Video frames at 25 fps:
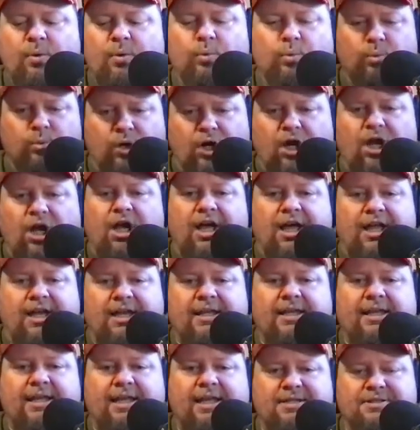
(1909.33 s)

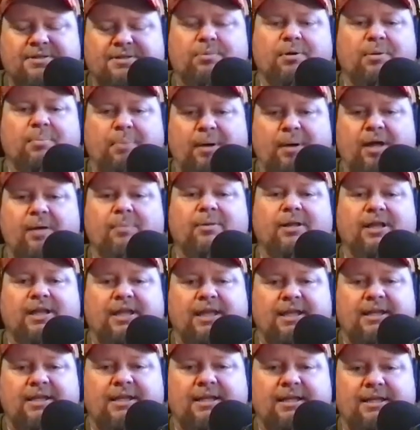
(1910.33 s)
Run as a
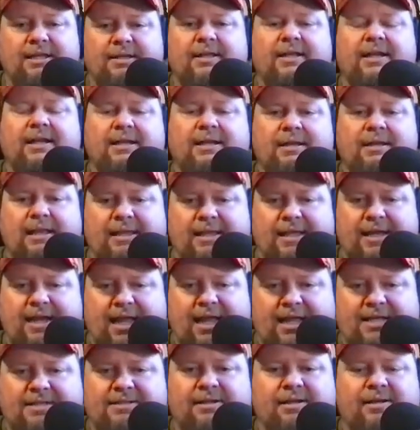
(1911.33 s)
Republican that
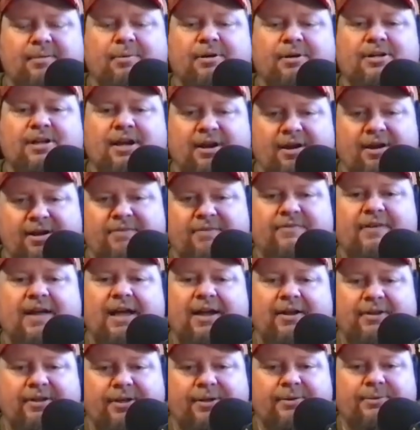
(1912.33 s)
has libertarian
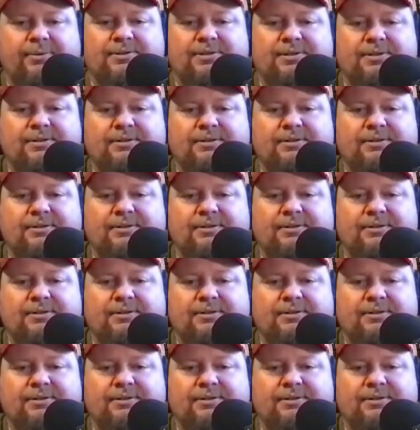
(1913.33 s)
values.